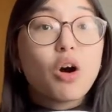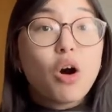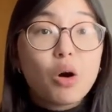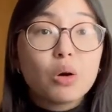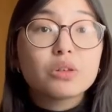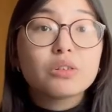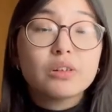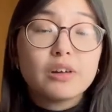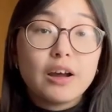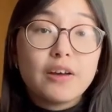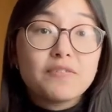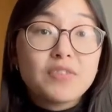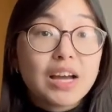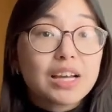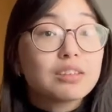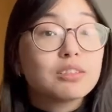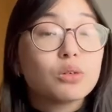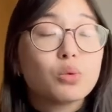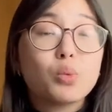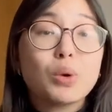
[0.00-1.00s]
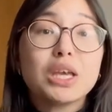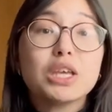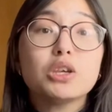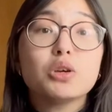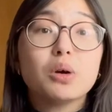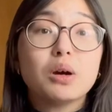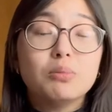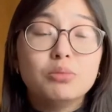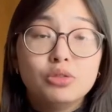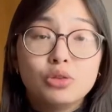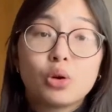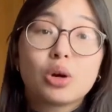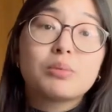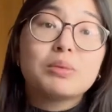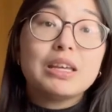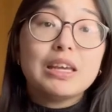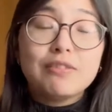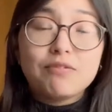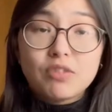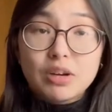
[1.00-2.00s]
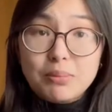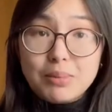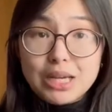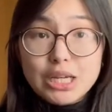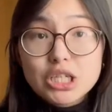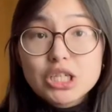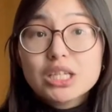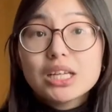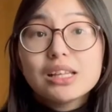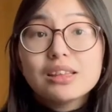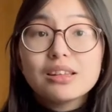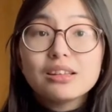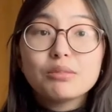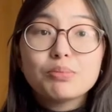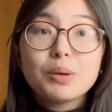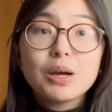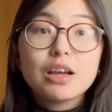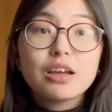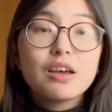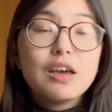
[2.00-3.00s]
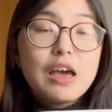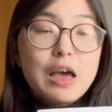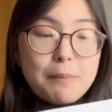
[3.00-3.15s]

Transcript: also affects the way you absorb the information in this book.